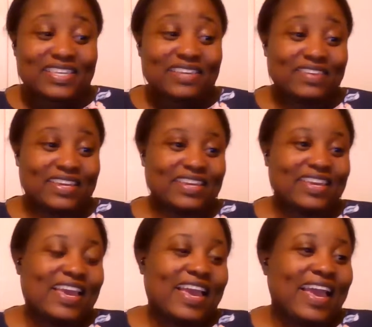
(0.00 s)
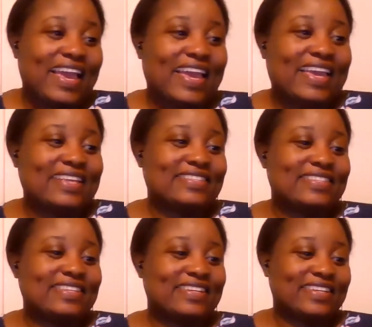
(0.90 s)
Thanksgiving,
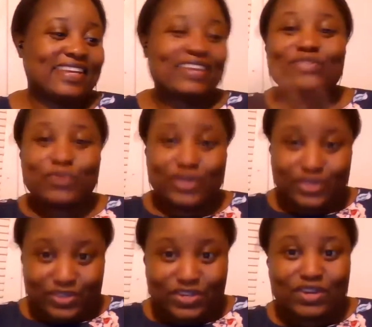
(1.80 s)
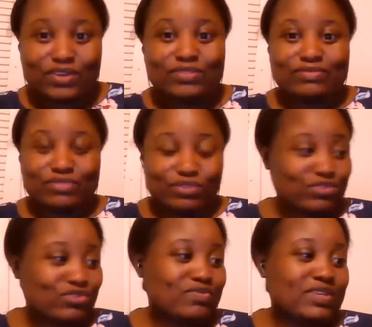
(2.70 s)
and everywhere you go,
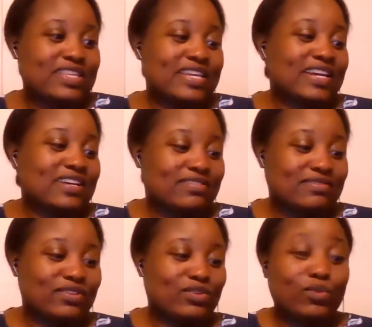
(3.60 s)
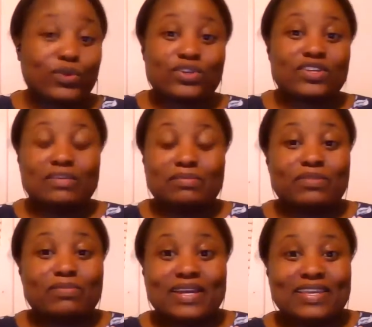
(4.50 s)
social media, work, email,
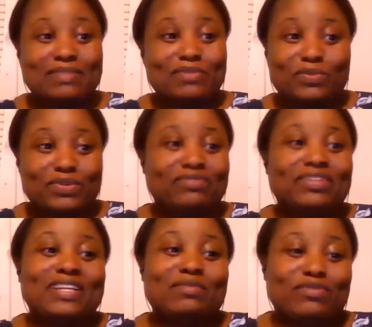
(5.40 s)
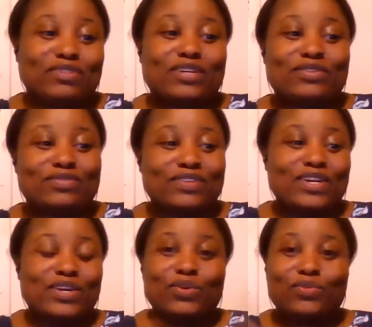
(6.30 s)
my email been flooding with a lot of
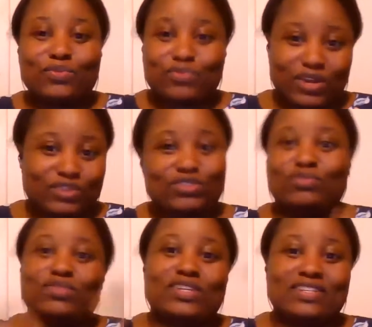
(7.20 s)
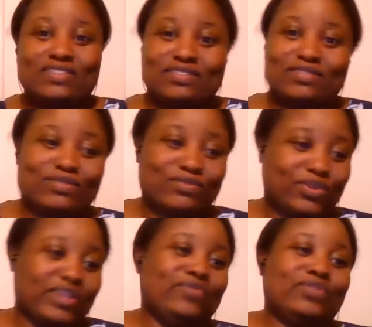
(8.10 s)
gratitude and
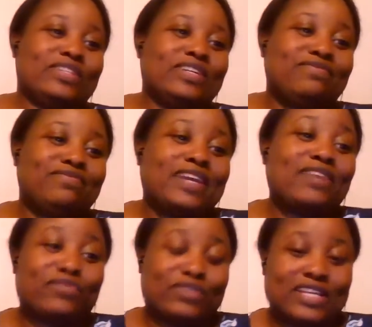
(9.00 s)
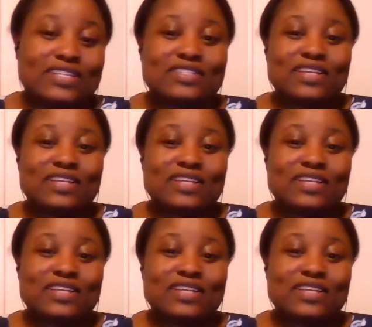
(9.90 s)
gratefulness, thankfulness